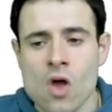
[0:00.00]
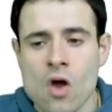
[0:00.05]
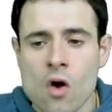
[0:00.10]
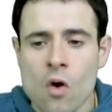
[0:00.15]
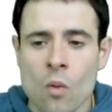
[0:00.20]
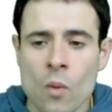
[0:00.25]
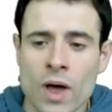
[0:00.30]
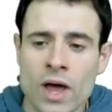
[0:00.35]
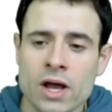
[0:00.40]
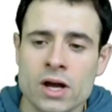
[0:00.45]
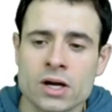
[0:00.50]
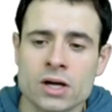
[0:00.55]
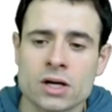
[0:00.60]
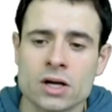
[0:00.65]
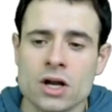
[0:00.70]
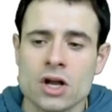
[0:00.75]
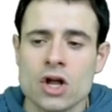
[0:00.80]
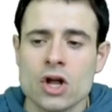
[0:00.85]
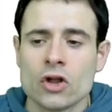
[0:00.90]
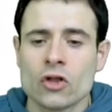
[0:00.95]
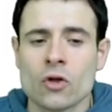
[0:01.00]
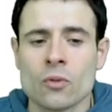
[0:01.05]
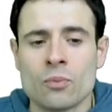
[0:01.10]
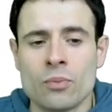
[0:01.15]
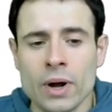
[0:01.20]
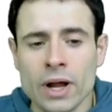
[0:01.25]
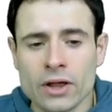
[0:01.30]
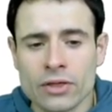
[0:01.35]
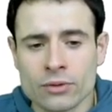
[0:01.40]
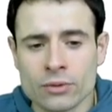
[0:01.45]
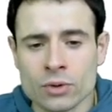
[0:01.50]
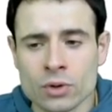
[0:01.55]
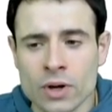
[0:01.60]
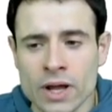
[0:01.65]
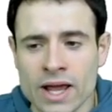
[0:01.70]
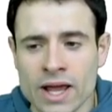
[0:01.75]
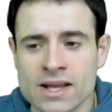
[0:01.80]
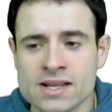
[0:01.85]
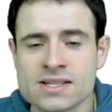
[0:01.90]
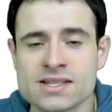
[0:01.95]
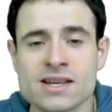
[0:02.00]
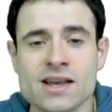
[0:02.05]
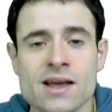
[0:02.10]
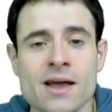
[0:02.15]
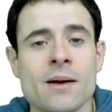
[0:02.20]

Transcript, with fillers: where the breakthrough is